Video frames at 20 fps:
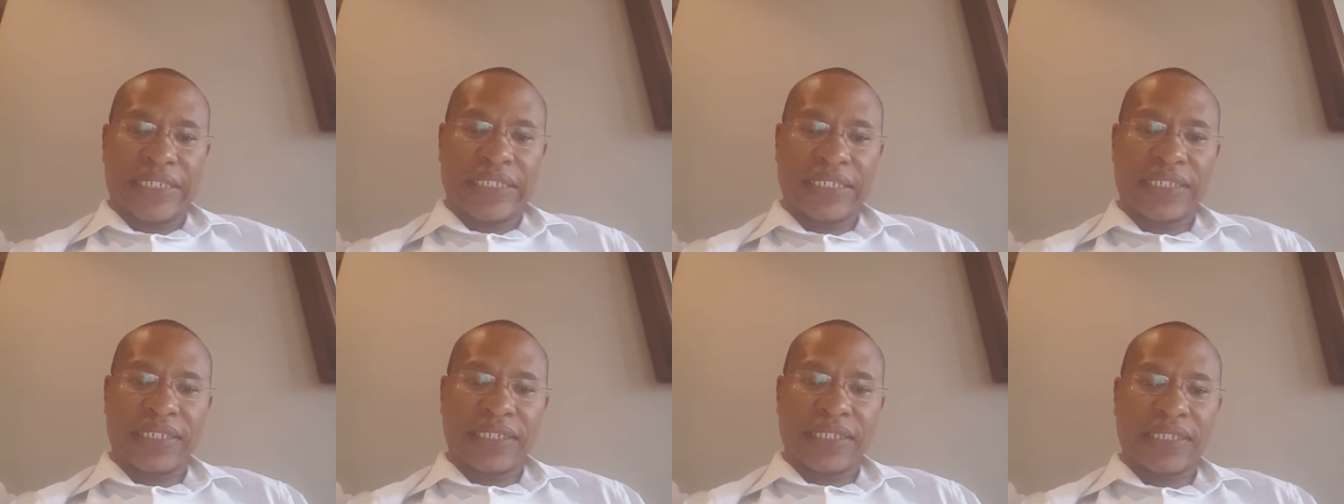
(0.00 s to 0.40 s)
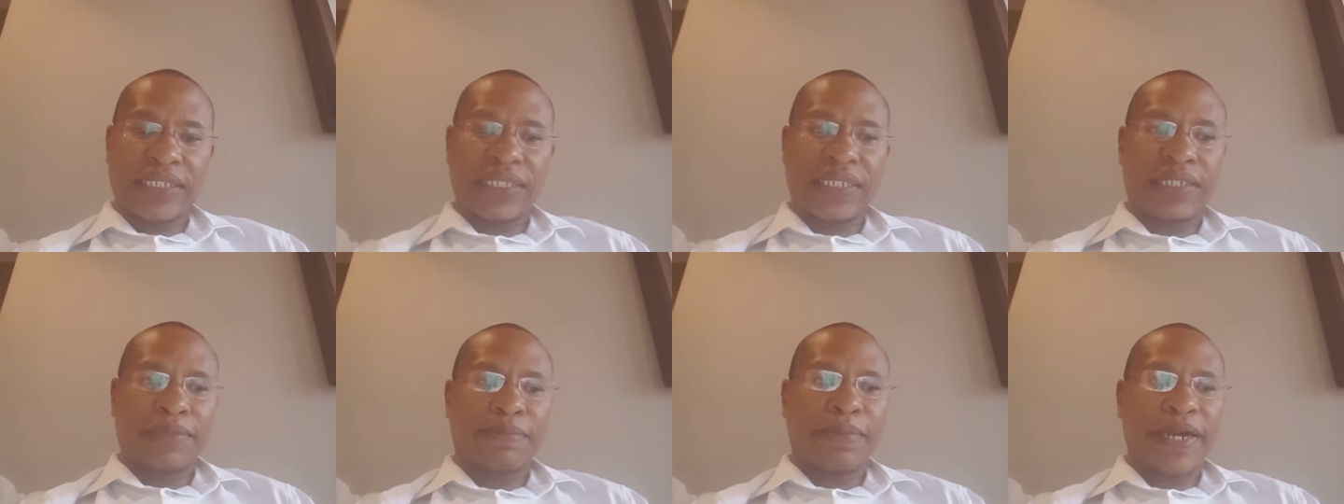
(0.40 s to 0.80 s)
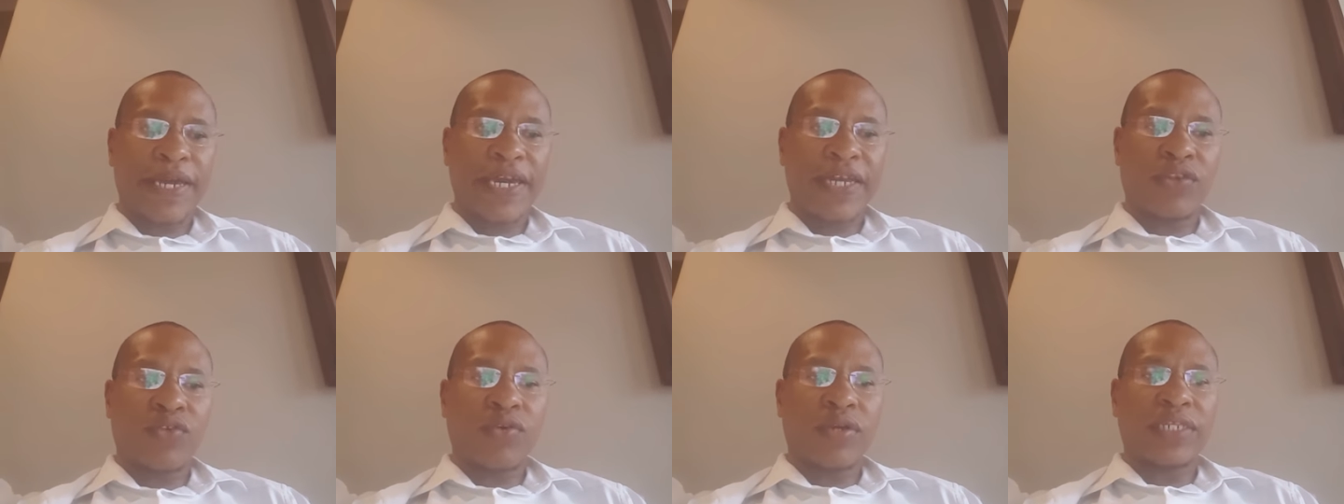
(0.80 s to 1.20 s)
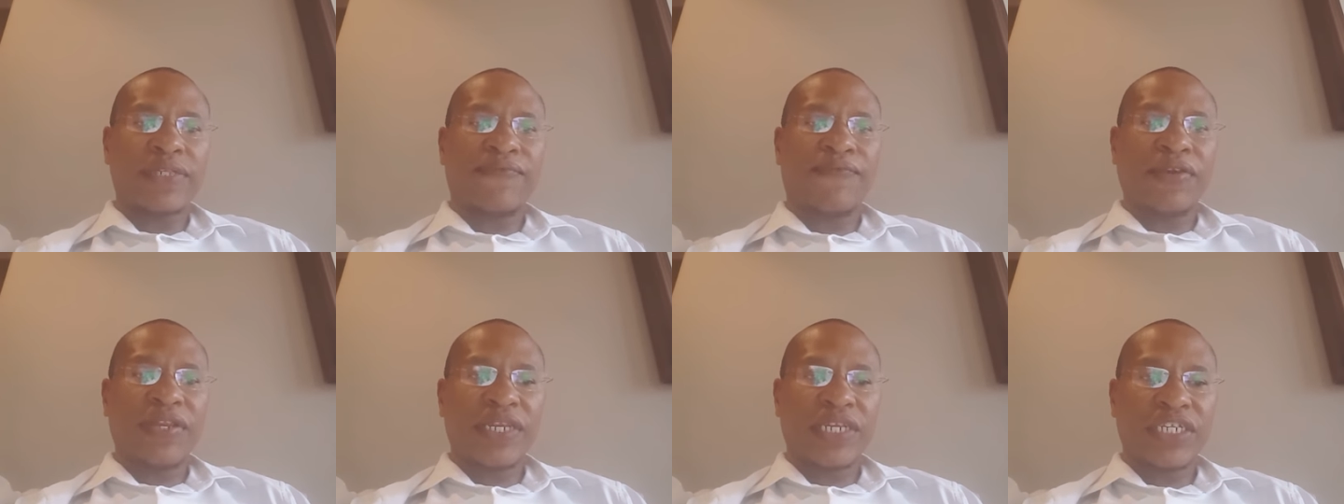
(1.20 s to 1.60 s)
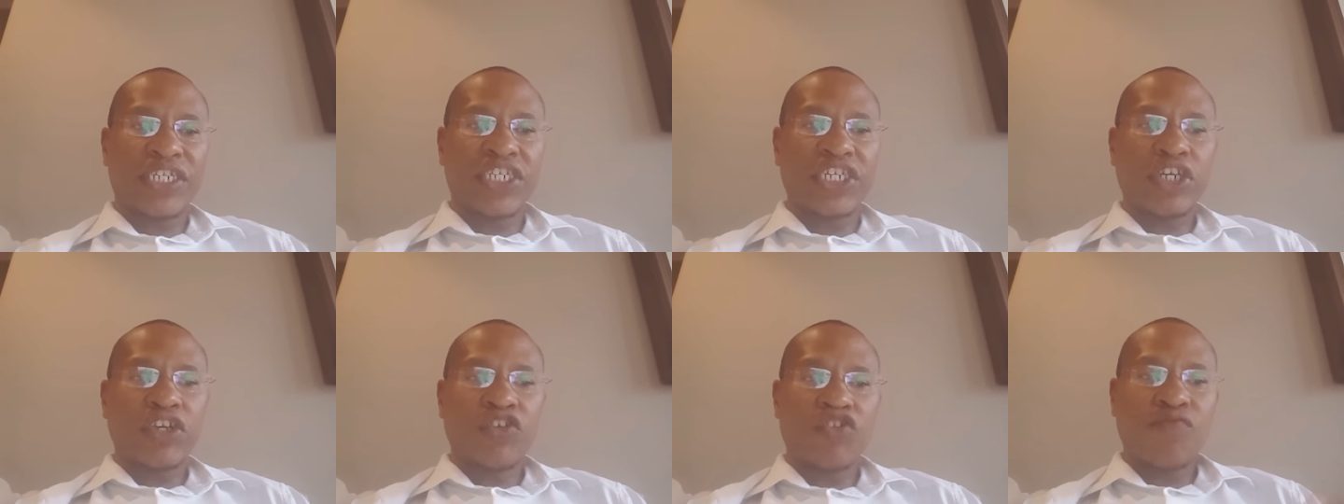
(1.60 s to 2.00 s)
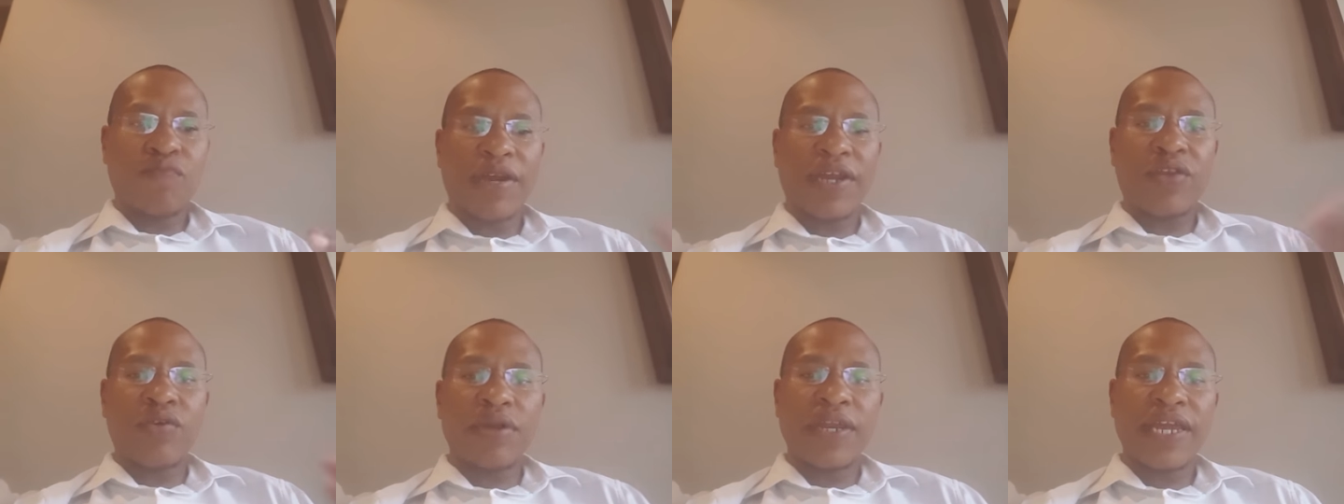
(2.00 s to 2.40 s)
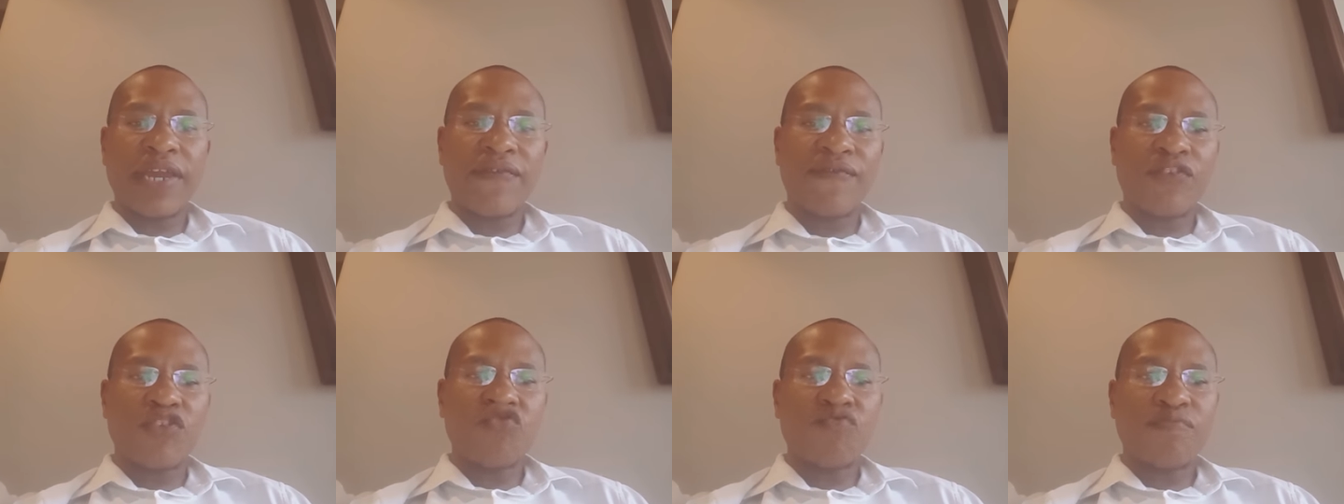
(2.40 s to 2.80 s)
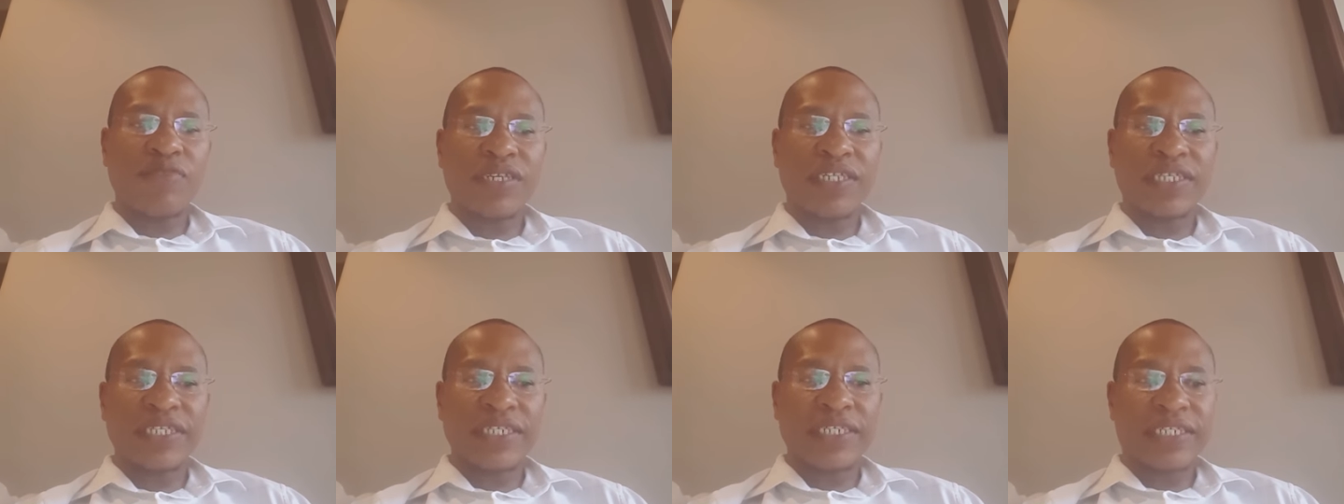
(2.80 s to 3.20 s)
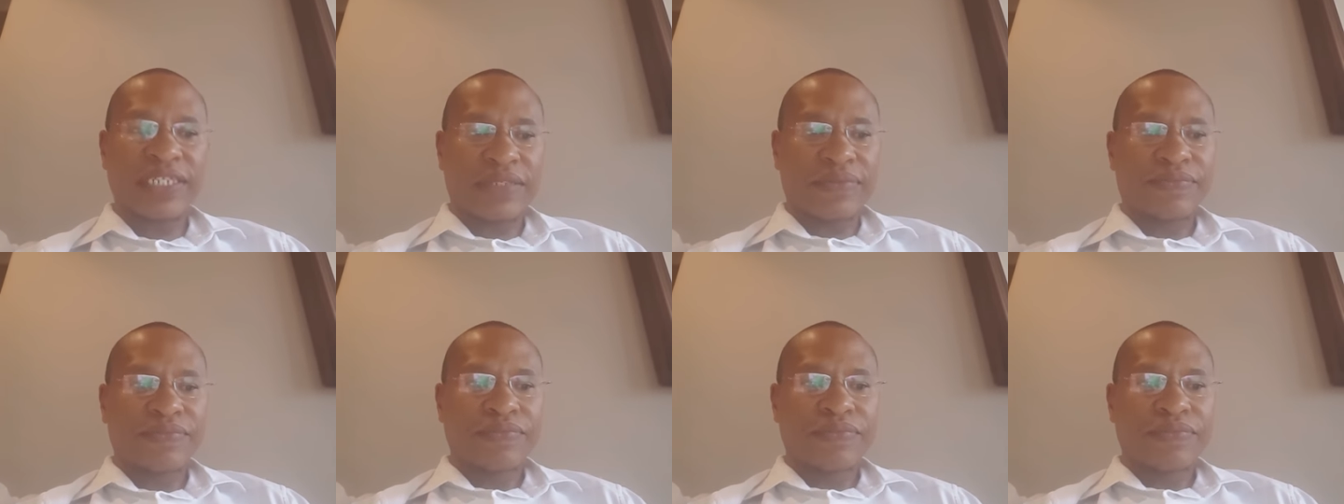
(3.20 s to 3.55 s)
expired or is finished, you might not have new business.